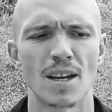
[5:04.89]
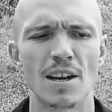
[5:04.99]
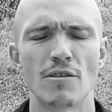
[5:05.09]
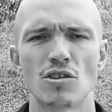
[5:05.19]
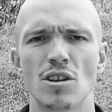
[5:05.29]

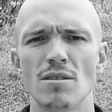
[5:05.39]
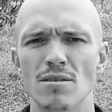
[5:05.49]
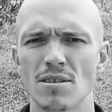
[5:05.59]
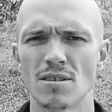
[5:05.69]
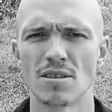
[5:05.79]
I never
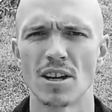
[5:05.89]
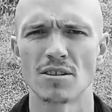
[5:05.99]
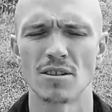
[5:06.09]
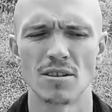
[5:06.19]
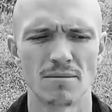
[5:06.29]
shared this. It
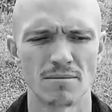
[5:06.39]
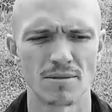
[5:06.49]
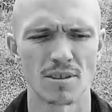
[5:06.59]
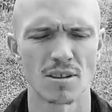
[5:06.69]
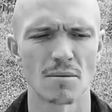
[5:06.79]
actually
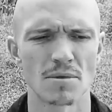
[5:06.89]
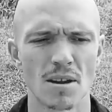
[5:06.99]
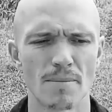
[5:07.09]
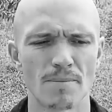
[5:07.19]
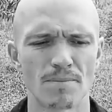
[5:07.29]
just comes
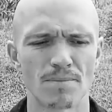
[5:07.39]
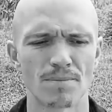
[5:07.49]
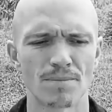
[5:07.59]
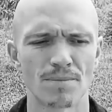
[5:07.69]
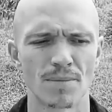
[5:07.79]
up.
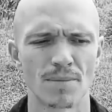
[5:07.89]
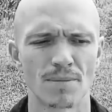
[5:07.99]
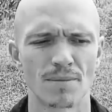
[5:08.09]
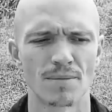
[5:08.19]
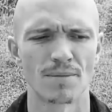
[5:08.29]

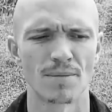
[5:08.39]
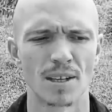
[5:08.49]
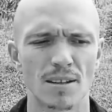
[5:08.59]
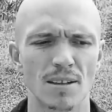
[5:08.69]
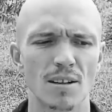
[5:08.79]

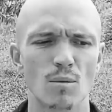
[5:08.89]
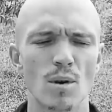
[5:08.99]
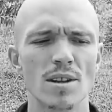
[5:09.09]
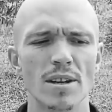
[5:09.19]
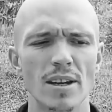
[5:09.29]

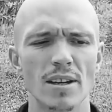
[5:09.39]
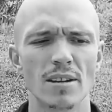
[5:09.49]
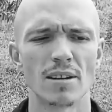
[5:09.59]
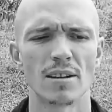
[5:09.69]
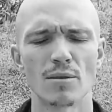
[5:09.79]
One
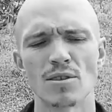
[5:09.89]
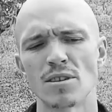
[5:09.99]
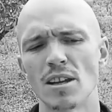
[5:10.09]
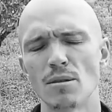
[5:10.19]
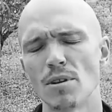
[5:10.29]
day I was
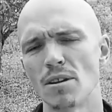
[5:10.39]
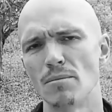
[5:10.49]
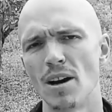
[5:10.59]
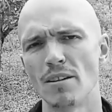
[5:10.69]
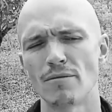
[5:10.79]
standing by the
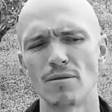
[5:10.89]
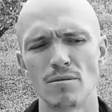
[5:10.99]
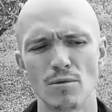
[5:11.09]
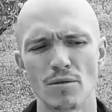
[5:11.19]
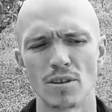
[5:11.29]

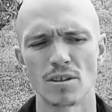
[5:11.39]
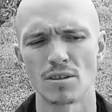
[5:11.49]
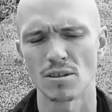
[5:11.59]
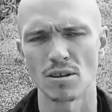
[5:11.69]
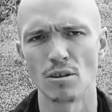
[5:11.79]
bathroom with
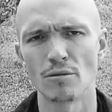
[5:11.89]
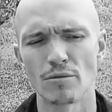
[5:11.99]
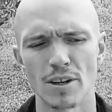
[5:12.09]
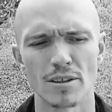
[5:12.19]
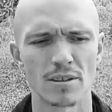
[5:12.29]
this
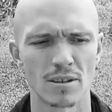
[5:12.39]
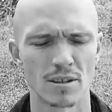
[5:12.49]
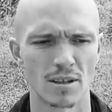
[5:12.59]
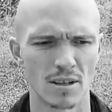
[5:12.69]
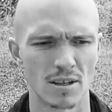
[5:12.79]
girlfriend
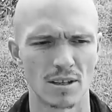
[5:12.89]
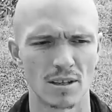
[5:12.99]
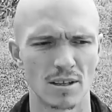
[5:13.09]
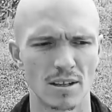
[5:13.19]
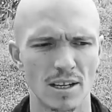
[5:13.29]

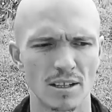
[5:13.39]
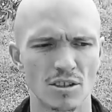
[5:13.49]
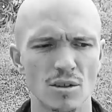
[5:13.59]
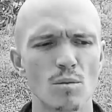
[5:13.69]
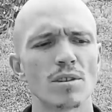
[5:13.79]

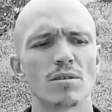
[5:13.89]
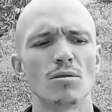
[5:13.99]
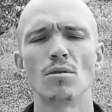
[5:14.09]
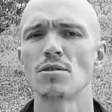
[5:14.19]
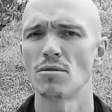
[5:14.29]
and she wanted
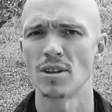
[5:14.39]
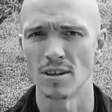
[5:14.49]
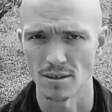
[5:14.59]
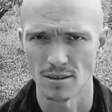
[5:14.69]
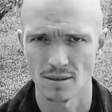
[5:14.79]
to also
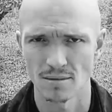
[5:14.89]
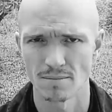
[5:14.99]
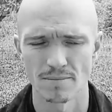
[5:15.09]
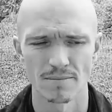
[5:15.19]
kiss.